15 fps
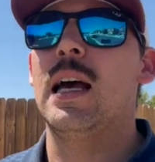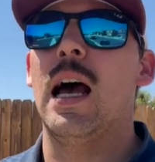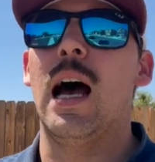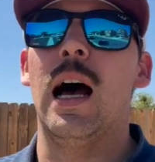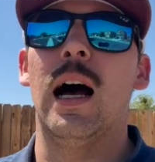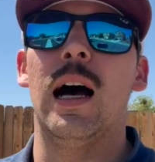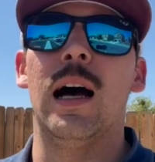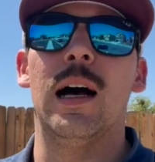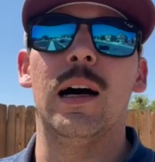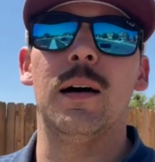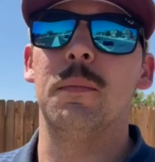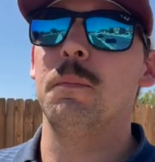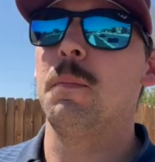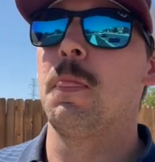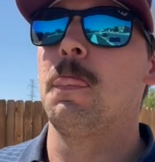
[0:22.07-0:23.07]

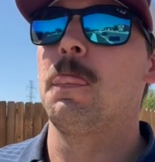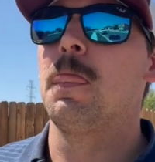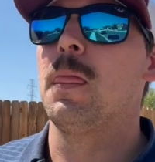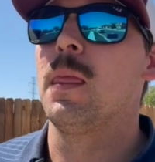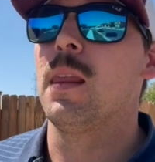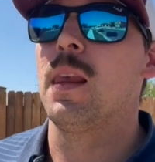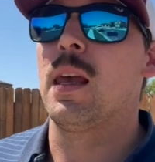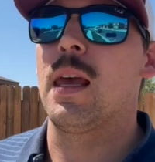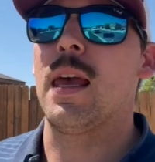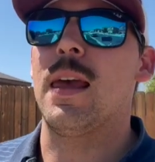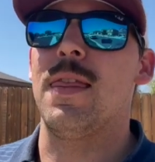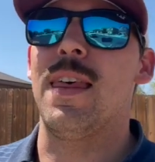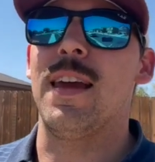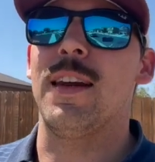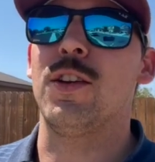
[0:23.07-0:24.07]
Um,
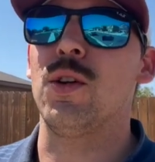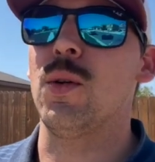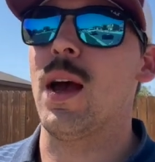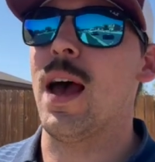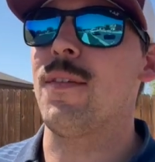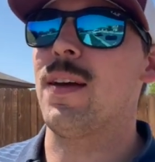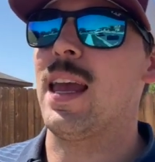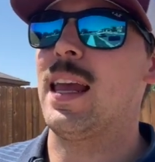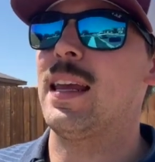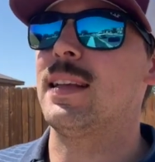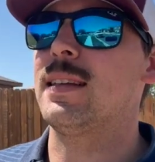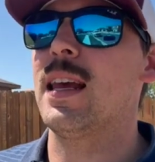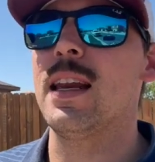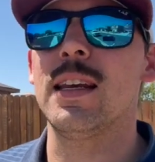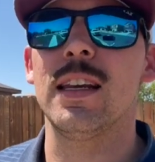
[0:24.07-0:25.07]
and they do have a
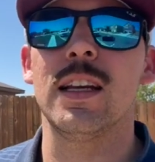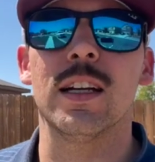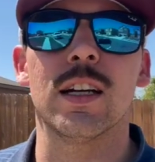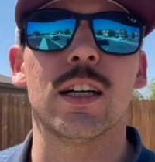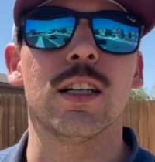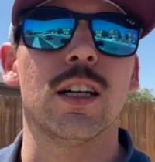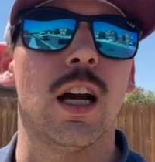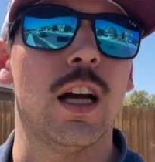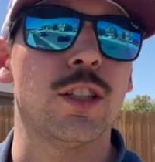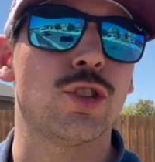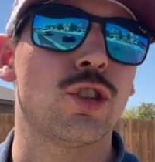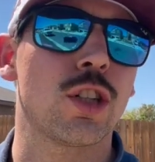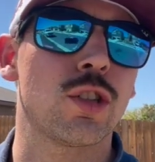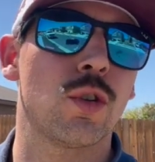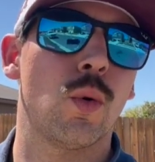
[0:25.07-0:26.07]
10-year uh,
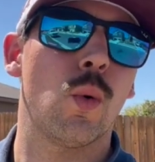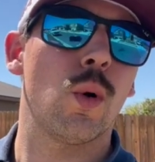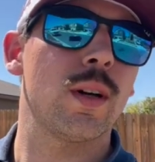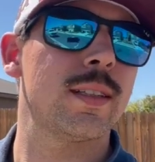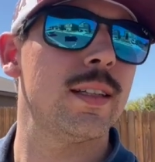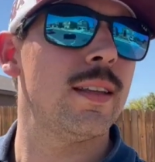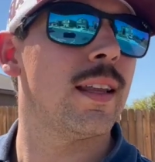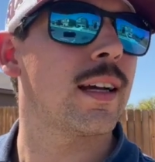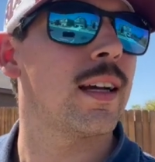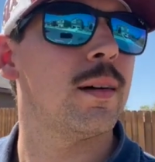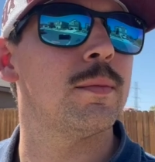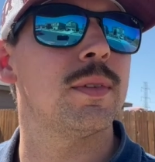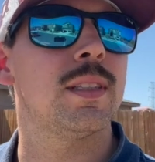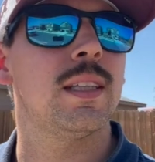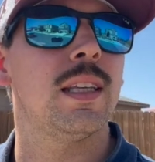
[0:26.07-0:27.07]
structural warranty that
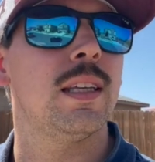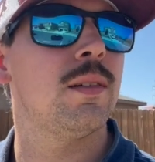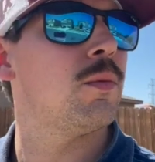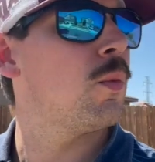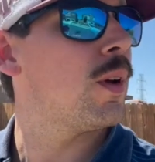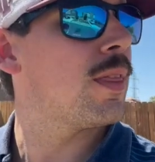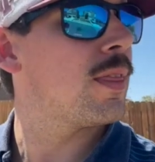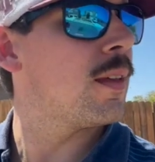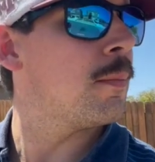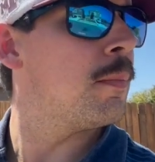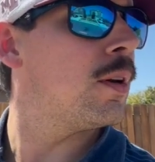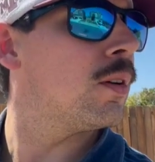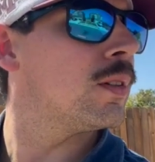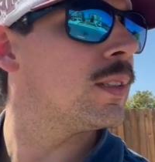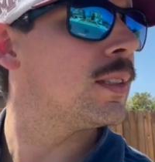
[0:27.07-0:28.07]
comes with the
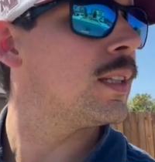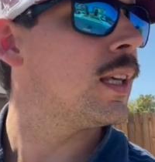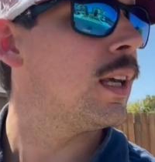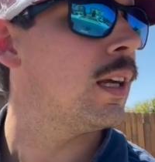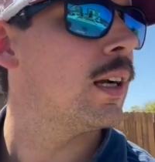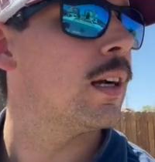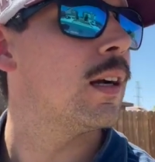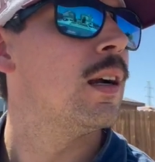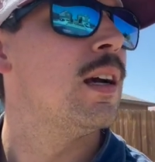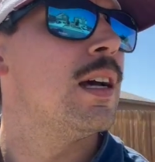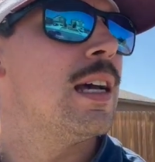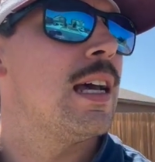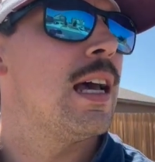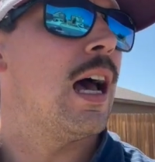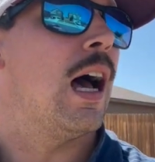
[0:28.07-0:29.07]
builds here.
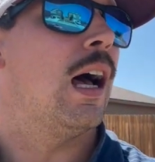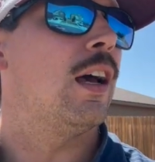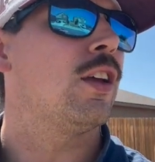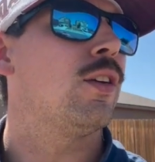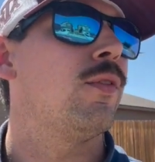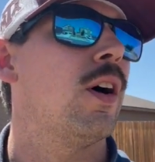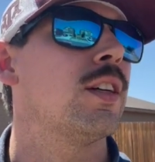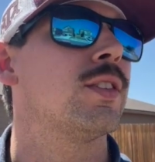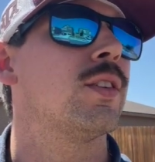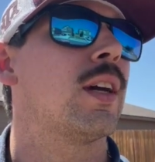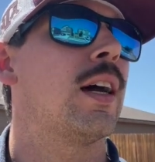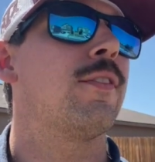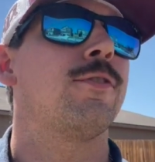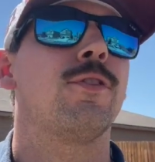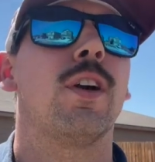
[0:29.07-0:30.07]
Uh, you've also
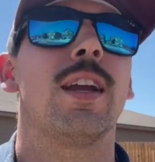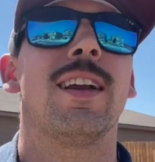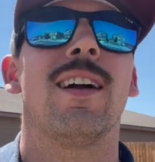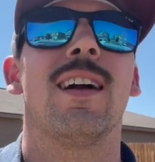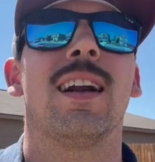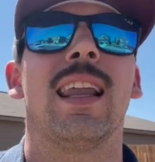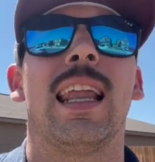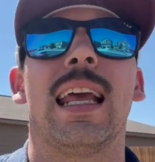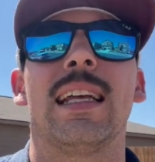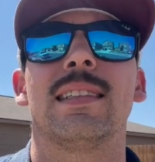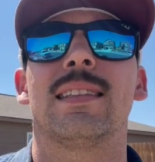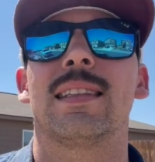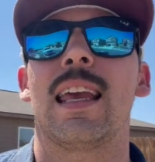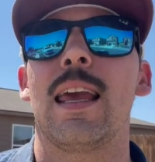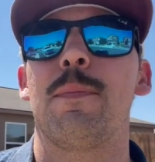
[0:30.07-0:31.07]
got front yard
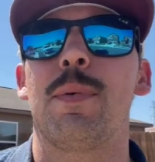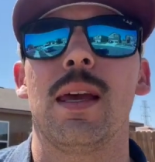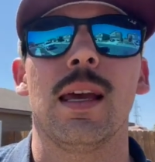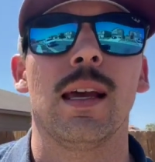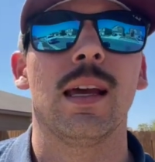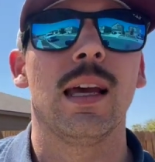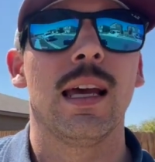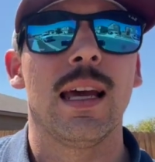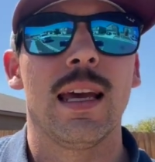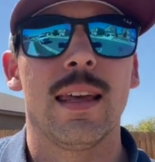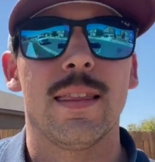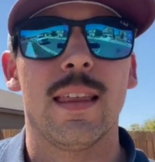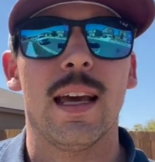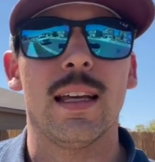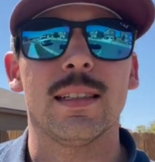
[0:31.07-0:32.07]
landscaping
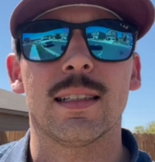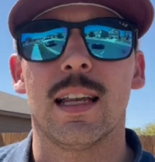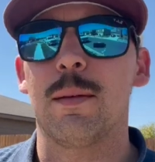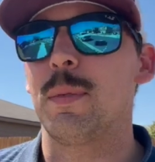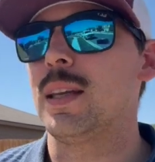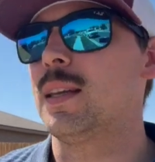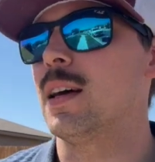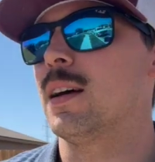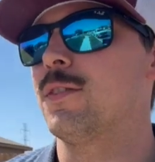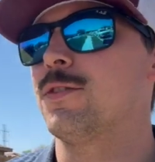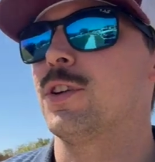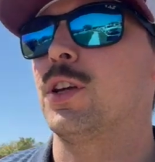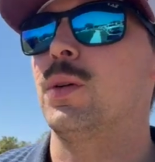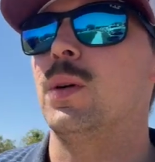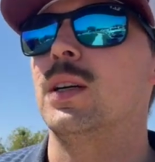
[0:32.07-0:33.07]
that is going to be done
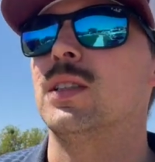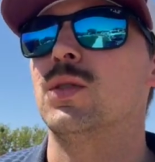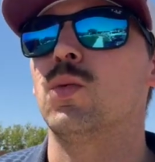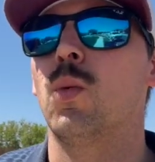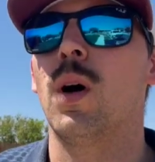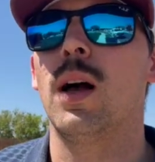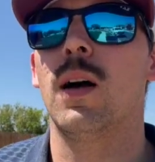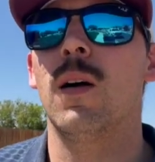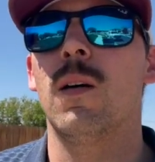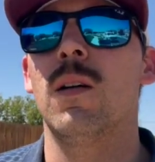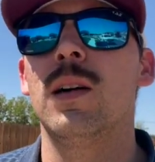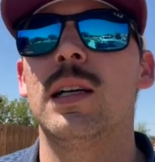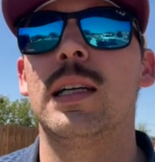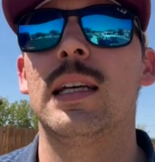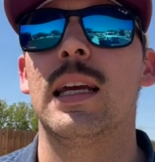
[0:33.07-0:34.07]
for you as
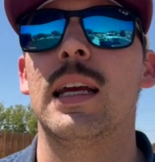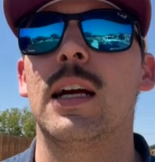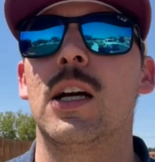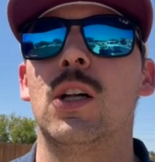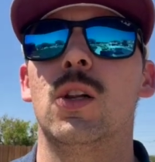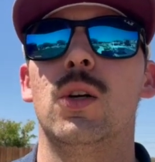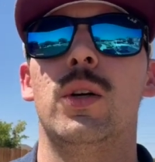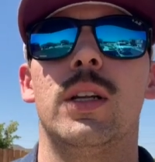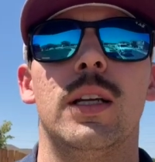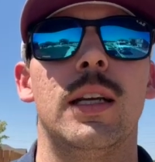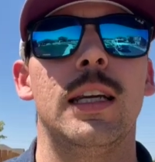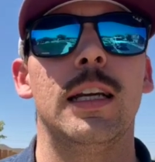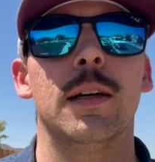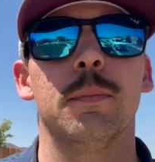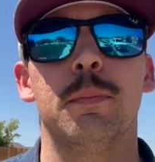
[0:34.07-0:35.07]
well, included
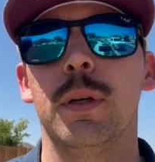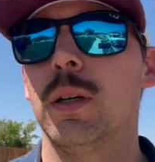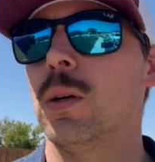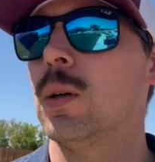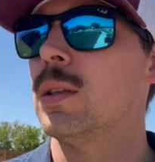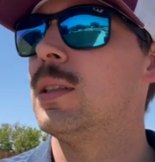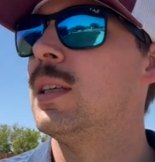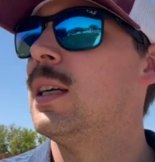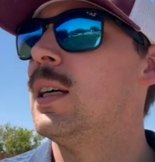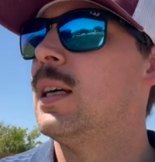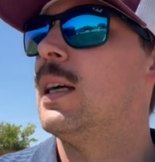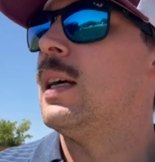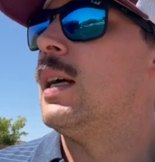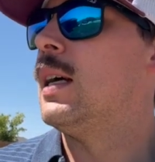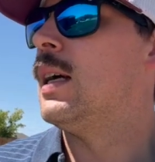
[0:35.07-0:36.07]
in your build.
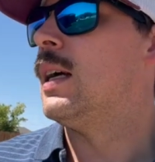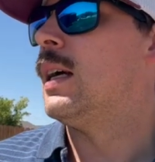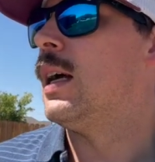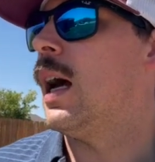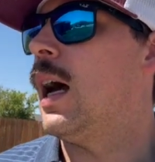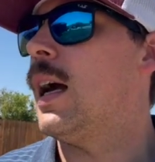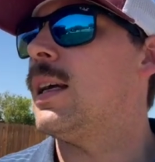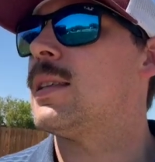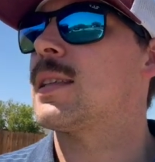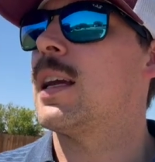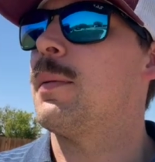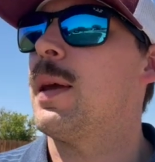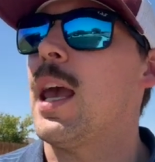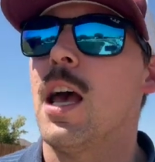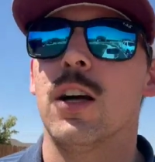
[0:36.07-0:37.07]
Uh, it's
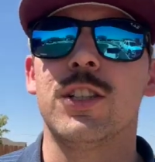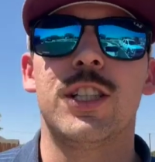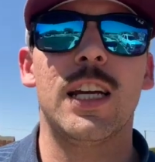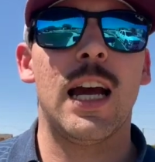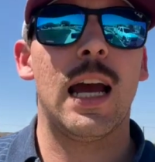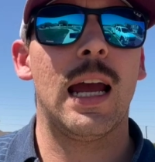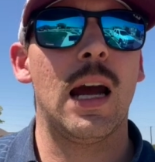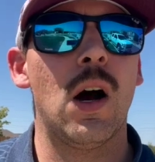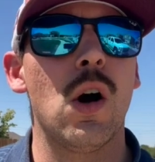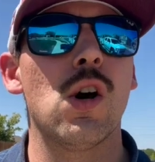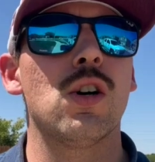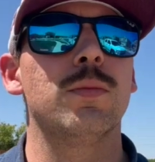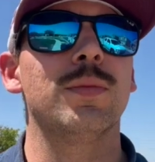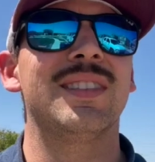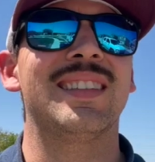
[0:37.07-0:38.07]
going to be LGI
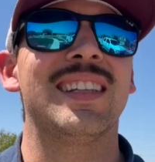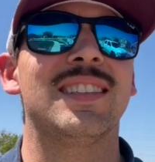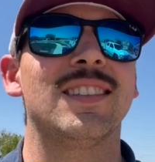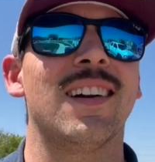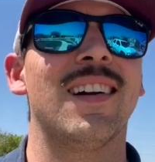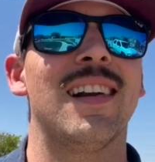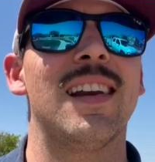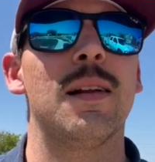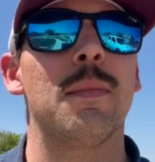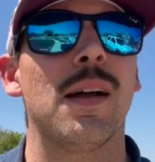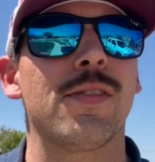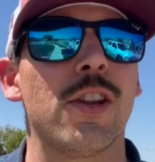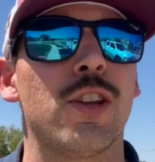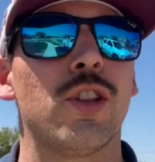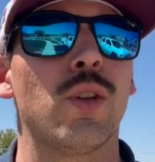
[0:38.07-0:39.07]
homes. They start in
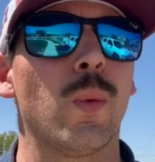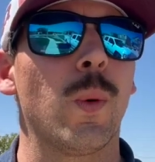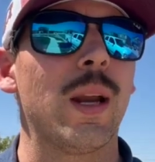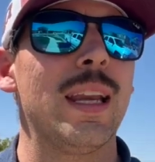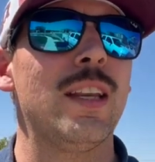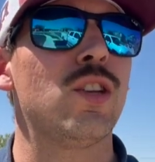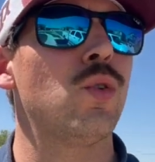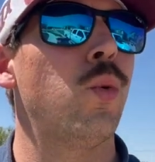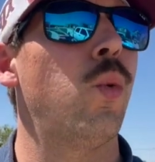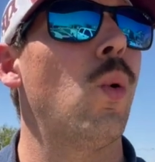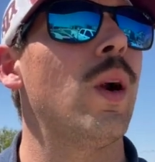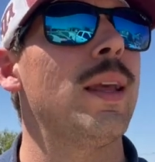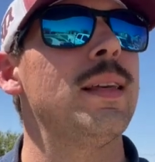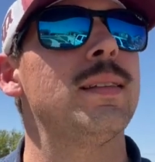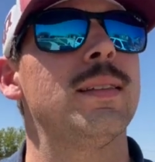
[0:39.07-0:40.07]
about the
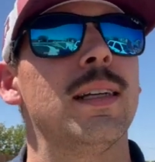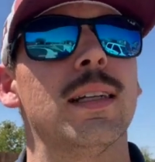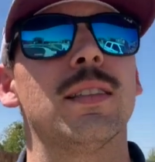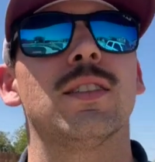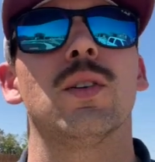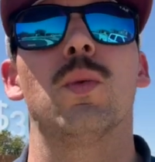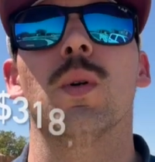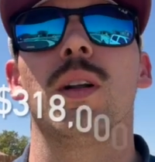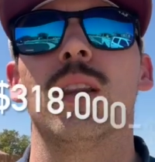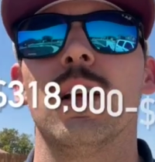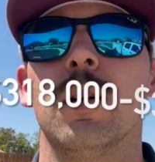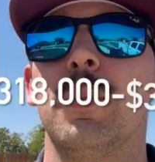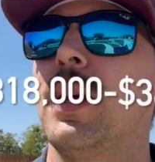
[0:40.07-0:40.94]
320s here, so we're a little